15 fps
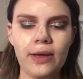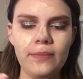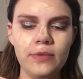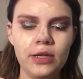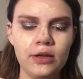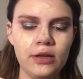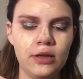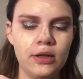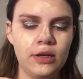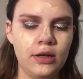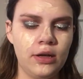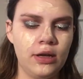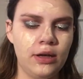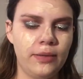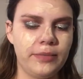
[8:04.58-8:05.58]
Okay,
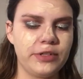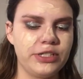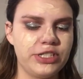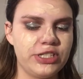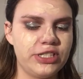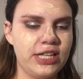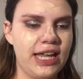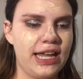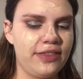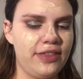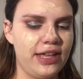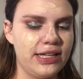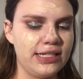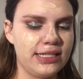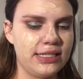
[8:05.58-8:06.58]
I'm gonna just take
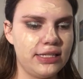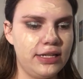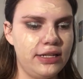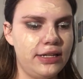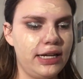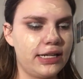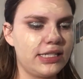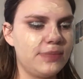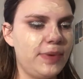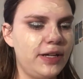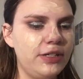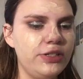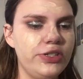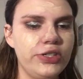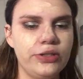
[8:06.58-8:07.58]
this NYX
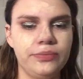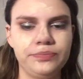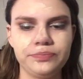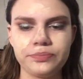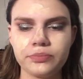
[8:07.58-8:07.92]
sponge